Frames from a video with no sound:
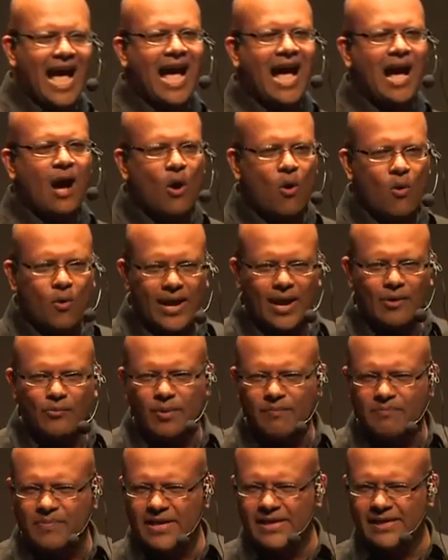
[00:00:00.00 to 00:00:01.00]
how
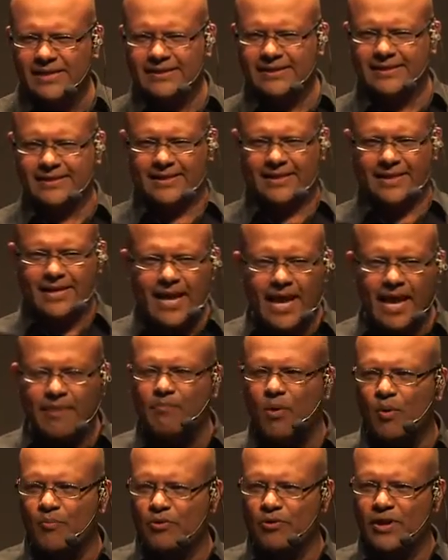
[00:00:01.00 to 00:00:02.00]
can we build
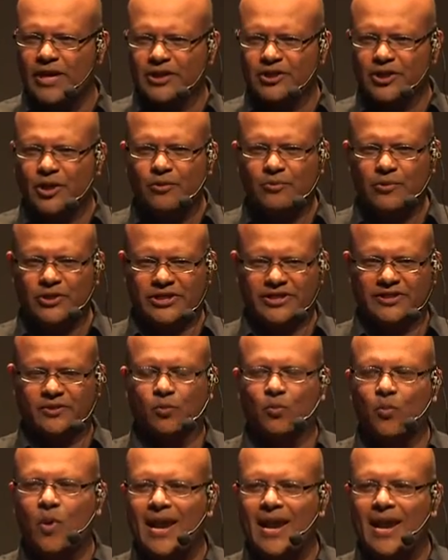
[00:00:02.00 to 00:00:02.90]
a population which is